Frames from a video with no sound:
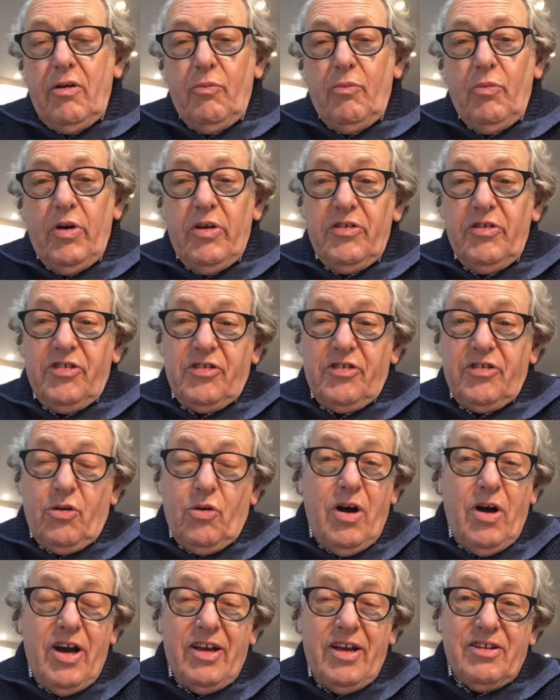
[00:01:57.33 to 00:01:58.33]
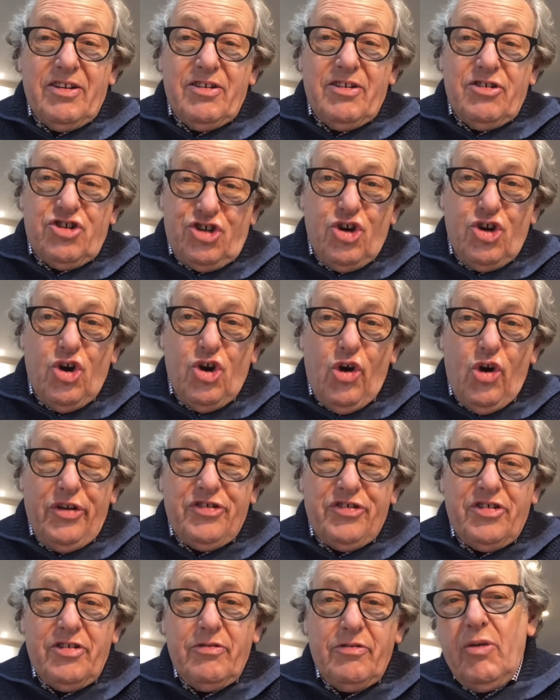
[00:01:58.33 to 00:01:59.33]
was quite
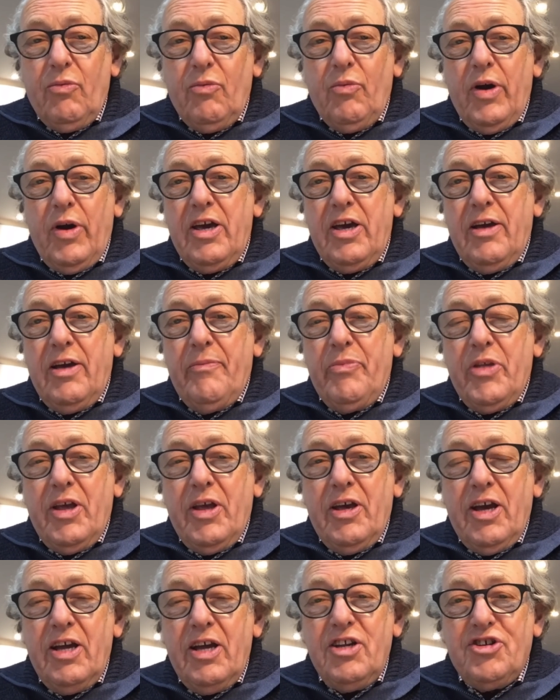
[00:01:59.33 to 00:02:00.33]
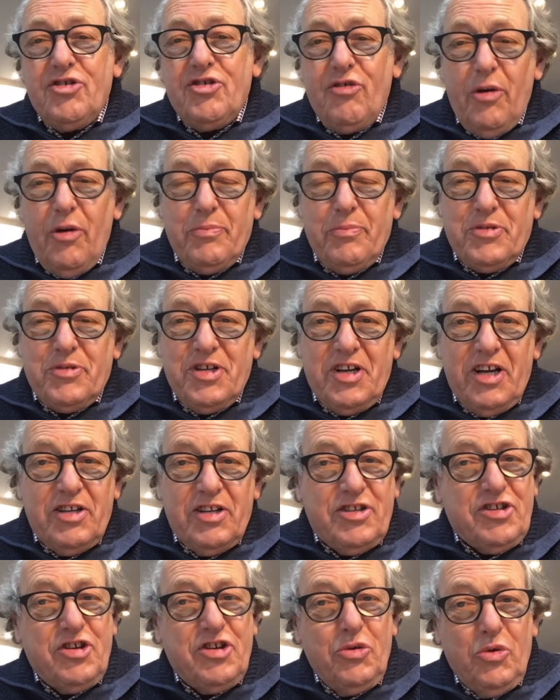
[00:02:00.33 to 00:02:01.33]
short. We interrupted
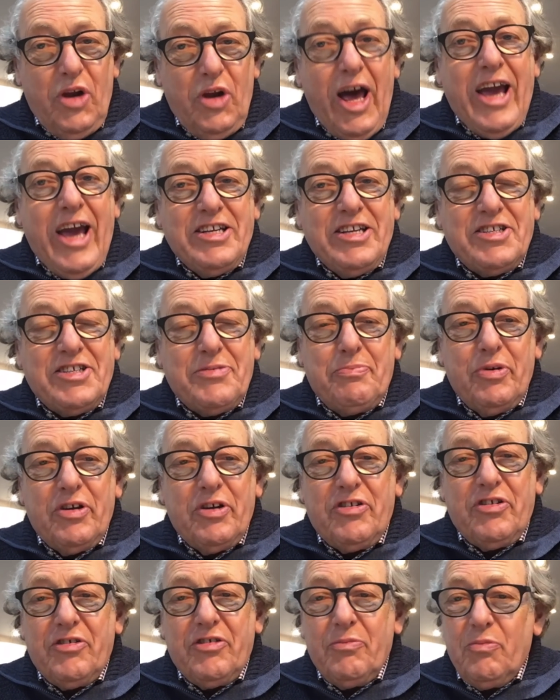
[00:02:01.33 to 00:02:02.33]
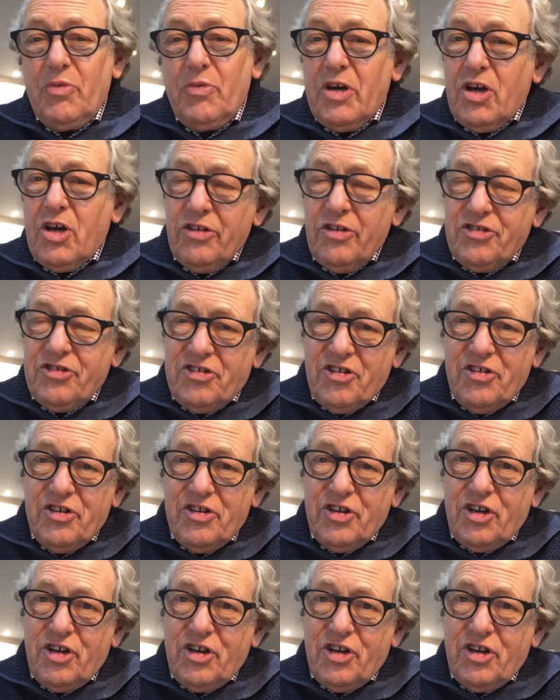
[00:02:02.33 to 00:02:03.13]
it too late, but we got it under